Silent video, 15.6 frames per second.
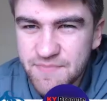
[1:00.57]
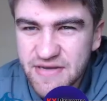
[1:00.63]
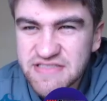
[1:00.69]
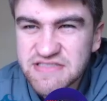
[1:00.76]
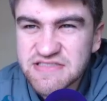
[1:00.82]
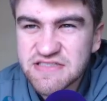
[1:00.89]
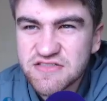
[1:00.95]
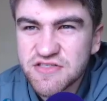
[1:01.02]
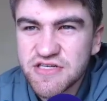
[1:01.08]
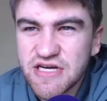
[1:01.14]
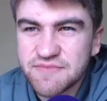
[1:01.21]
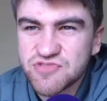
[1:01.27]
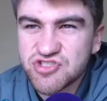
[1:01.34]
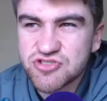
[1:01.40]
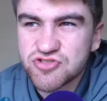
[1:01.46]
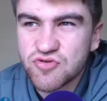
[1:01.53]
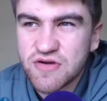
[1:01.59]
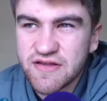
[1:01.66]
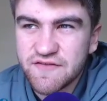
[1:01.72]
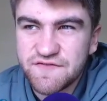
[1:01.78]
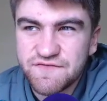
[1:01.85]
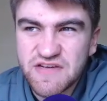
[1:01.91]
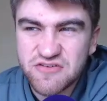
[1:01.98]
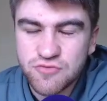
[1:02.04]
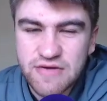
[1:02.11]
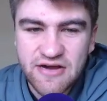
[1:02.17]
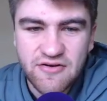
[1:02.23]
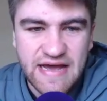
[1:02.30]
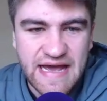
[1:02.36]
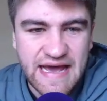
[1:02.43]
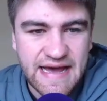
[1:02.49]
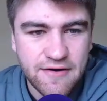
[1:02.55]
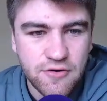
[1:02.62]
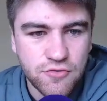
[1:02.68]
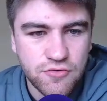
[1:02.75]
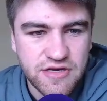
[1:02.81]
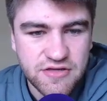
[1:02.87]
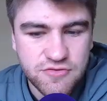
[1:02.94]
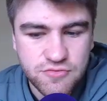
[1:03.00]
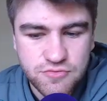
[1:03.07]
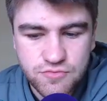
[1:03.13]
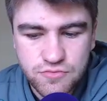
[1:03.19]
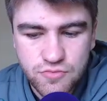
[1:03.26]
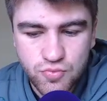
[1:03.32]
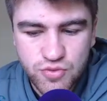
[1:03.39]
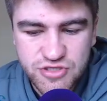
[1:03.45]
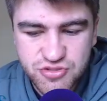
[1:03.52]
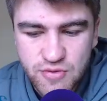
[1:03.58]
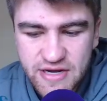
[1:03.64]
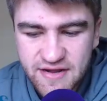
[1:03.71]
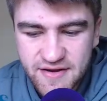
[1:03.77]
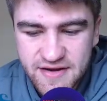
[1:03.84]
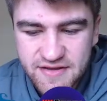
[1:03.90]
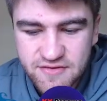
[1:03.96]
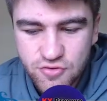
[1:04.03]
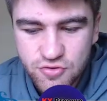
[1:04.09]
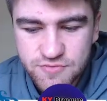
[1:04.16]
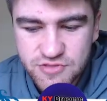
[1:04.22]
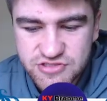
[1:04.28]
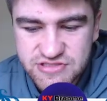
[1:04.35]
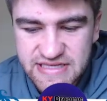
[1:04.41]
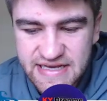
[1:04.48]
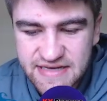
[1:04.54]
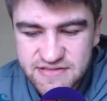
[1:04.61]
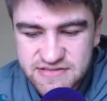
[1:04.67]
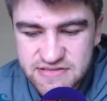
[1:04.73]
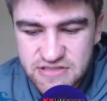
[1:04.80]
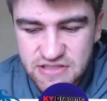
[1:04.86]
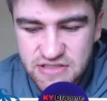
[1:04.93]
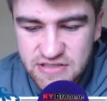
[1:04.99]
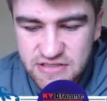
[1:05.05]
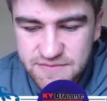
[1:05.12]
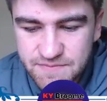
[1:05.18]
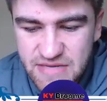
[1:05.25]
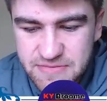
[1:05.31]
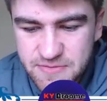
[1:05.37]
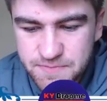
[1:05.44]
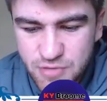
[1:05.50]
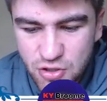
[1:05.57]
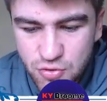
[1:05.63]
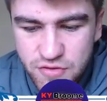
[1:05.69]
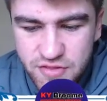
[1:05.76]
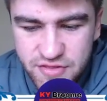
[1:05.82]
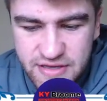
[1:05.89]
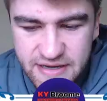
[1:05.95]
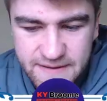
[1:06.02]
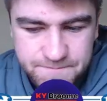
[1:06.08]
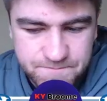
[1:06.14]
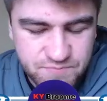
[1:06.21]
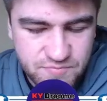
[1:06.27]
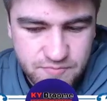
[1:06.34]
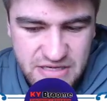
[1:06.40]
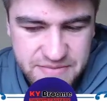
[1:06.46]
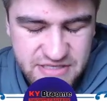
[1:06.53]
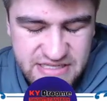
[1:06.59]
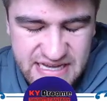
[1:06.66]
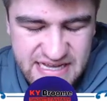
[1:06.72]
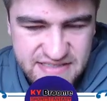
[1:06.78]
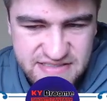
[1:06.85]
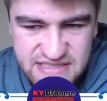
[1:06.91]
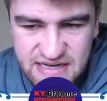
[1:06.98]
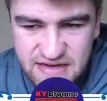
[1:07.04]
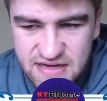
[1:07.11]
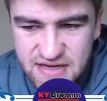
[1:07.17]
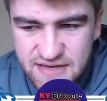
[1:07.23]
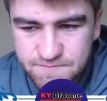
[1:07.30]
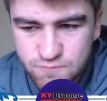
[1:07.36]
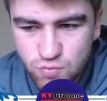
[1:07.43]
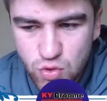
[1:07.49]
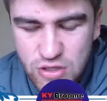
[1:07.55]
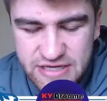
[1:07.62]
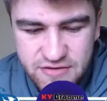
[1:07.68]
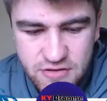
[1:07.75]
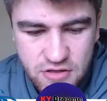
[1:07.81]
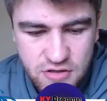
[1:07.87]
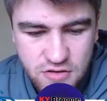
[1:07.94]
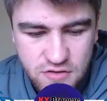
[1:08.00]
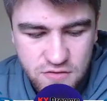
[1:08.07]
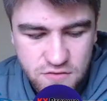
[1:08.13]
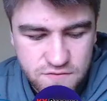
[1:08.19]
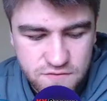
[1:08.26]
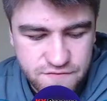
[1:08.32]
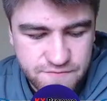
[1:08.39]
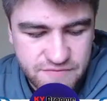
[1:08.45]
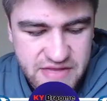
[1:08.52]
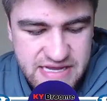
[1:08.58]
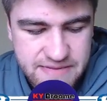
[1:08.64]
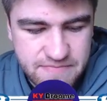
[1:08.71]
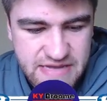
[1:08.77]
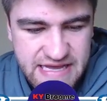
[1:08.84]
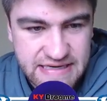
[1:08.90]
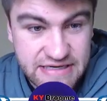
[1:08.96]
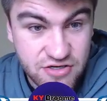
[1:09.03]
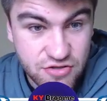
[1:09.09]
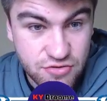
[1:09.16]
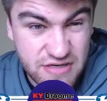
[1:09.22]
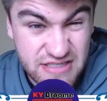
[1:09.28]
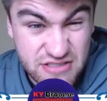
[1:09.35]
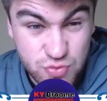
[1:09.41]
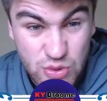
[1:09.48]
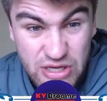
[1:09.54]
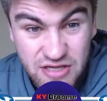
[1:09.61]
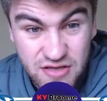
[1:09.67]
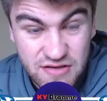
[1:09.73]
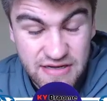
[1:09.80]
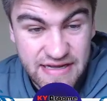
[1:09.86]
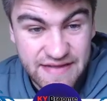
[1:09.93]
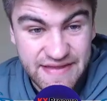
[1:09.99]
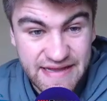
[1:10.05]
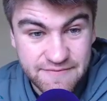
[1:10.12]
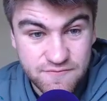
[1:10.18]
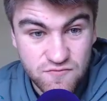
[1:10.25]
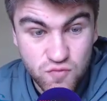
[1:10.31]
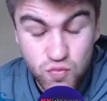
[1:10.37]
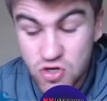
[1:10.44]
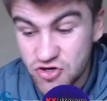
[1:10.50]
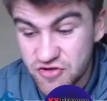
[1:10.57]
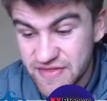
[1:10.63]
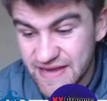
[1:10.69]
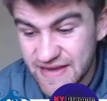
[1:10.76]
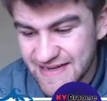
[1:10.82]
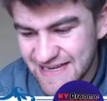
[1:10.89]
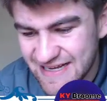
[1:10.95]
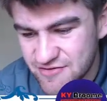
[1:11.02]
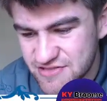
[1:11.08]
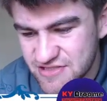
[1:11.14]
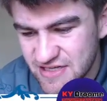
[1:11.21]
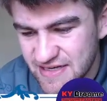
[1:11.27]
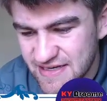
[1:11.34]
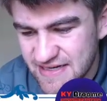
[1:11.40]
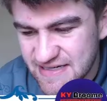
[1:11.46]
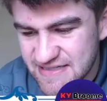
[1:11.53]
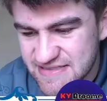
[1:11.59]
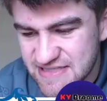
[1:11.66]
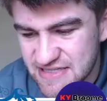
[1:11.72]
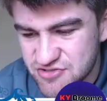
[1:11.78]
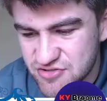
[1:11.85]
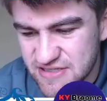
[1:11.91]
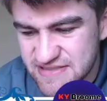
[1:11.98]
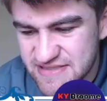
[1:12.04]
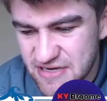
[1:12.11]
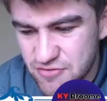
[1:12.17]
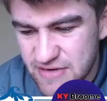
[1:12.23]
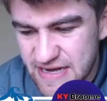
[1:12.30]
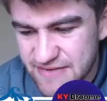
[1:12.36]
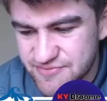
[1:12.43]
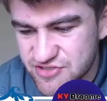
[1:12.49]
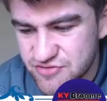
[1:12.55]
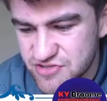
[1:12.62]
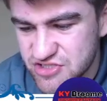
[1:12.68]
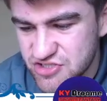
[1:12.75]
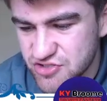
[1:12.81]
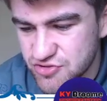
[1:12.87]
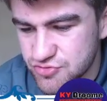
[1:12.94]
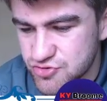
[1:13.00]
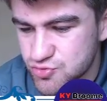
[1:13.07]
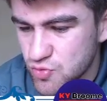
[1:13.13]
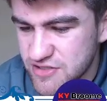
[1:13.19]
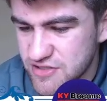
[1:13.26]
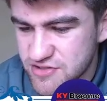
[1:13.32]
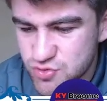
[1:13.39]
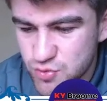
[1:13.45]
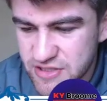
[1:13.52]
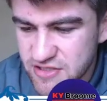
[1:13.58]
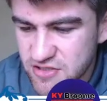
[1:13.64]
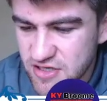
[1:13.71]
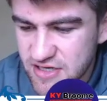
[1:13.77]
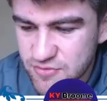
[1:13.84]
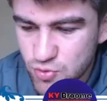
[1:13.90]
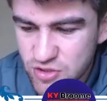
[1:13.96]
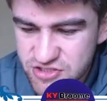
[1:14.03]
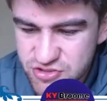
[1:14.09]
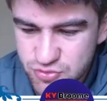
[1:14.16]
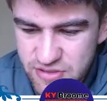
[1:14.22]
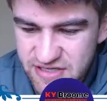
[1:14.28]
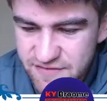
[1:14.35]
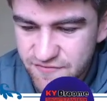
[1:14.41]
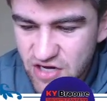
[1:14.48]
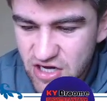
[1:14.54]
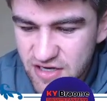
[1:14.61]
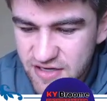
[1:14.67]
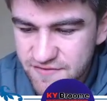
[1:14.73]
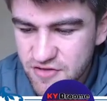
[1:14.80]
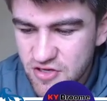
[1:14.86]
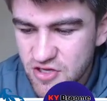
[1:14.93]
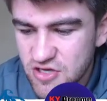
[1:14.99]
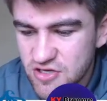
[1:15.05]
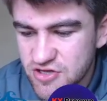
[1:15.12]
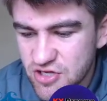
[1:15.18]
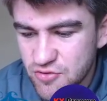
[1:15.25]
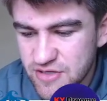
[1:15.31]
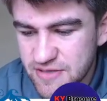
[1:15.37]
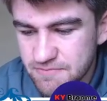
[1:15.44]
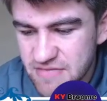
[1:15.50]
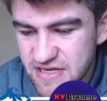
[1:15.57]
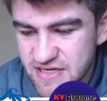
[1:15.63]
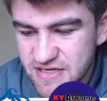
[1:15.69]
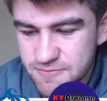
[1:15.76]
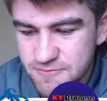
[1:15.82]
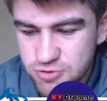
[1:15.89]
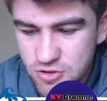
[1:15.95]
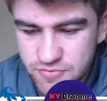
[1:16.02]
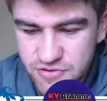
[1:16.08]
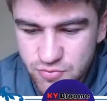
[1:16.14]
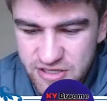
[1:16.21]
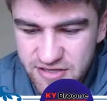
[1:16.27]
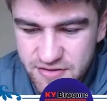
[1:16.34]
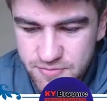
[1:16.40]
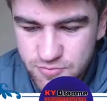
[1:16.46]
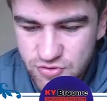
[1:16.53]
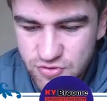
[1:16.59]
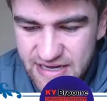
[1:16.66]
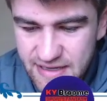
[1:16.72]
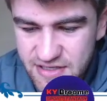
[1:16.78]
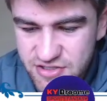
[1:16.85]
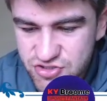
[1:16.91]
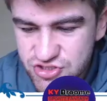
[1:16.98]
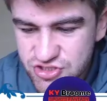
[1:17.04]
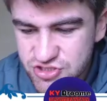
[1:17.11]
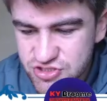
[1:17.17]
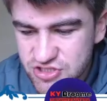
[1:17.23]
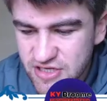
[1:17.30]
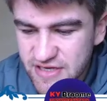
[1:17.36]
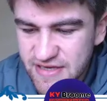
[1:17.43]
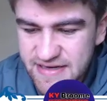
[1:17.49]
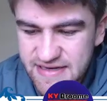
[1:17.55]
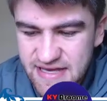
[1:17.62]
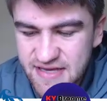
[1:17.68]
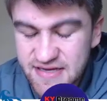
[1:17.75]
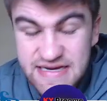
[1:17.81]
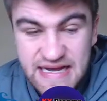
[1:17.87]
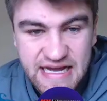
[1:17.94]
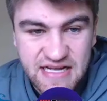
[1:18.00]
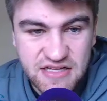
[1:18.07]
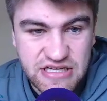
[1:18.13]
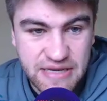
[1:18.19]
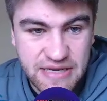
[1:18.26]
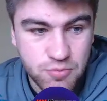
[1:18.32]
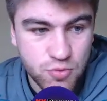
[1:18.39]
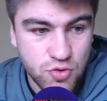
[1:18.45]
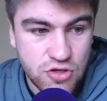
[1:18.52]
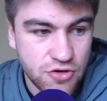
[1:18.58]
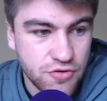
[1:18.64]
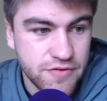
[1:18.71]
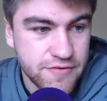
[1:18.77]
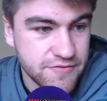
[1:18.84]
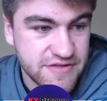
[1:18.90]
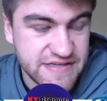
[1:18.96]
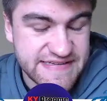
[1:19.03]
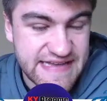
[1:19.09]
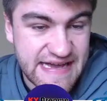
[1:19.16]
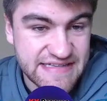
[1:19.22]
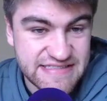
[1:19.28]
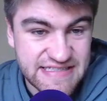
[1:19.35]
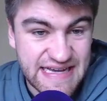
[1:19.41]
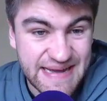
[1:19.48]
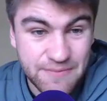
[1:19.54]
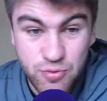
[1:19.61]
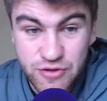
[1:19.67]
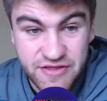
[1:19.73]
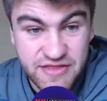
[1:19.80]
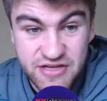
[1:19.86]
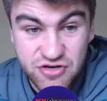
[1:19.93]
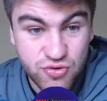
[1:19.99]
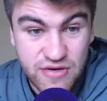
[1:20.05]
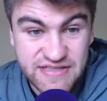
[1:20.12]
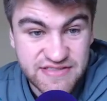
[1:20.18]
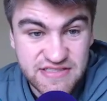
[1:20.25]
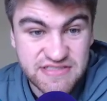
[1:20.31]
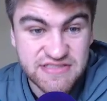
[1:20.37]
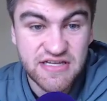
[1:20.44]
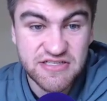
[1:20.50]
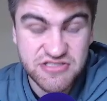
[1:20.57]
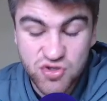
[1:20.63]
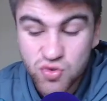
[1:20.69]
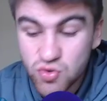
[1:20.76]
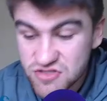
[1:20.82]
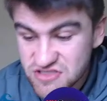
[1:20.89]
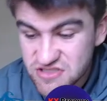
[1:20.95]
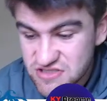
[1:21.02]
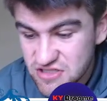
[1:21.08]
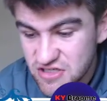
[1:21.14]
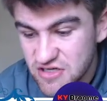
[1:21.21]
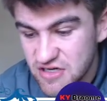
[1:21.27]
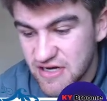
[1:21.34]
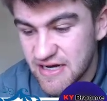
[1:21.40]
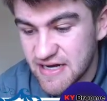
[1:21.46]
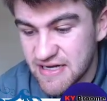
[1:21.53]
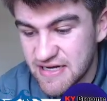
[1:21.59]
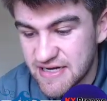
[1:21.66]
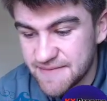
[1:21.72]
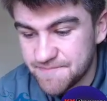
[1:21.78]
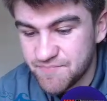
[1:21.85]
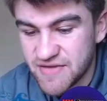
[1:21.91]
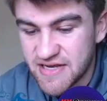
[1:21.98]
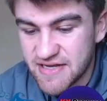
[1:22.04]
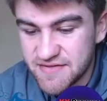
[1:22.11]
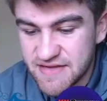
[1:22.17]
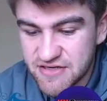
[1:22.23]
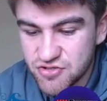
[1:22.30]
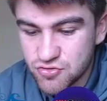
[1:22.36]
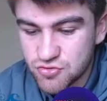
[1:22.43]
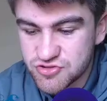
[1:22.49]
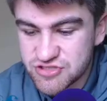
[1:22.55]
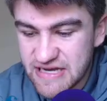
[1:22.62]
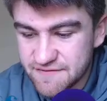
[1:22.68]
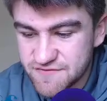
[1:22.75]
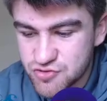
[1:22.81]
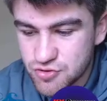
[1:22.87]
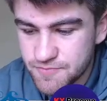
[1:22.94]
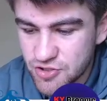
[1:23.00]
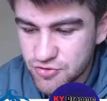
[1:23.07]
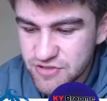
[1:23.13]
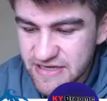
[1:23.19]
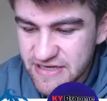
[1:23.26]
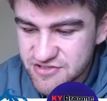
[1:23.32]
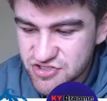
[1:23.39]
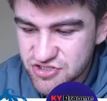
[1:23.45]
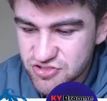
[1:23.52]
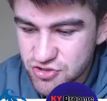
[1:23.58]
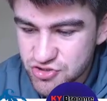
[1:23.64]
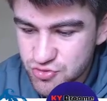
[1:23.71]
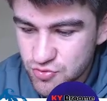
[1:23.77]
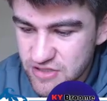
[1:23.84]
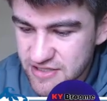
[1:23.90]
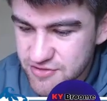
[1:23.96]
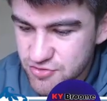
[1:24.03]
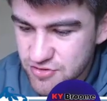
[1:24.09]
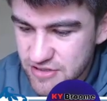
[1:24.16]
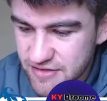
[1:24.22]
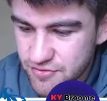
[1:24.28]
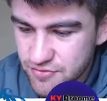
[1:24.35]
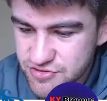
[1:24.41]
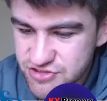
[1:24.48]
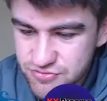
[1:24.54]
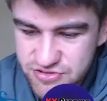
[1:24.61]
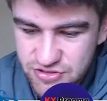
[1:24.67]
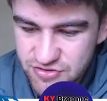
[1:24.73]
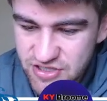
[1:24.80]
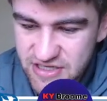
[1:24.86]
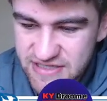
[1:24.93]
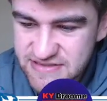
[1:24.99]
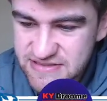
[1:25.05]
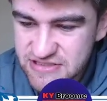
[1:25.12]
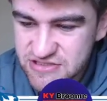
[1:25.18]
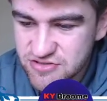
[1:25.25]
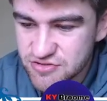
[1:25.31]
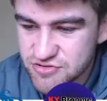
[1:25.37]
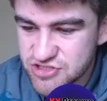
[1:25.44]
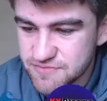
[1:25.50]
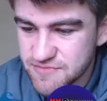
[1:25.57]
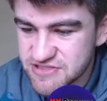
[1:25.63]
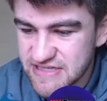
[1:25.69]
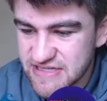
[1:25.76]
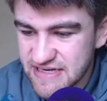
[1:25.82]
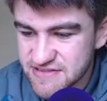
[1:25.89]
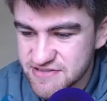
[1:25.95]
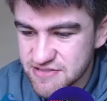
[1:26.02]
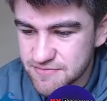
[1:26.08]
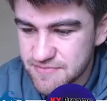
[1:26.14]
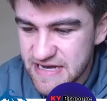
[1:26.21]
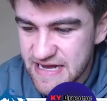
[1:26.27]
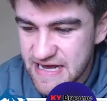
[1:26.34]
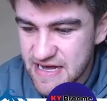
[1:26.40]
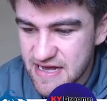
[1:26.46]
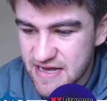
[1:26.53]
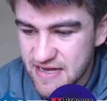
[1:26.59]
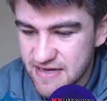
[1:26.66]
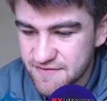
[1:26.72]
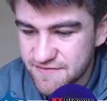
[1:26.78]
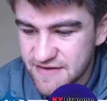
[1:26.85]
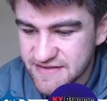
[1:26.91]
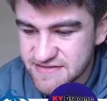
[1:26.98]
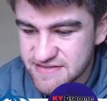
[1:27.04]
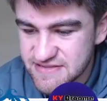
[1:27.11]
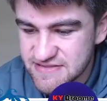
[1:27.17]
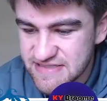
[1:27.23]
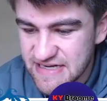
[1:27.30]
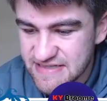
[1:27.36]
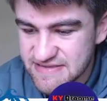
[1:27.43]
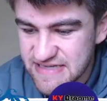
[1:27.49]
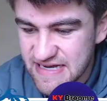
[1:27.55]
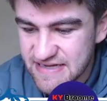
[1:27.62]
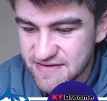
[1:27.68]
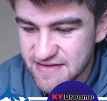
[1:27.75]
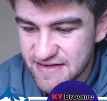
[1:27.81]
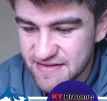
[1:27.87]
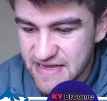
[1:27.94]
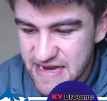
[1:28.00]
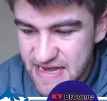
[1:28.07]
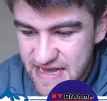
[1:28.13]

basically, I'm just trying to figure out how, in which way, I can almost get maybe both of them, maybe get um, one of them and Goering as well, and then work that out, etc. As they were absolutely huge, 129, 125. Knowing me, probably one of them will get injured. King had, and we'll go through the stats. He had one of the craziest last quarters. Um, and then you also have Tripodi actually got to 100. I thought she was on 90, so she must have had some uh, fancy stats added at the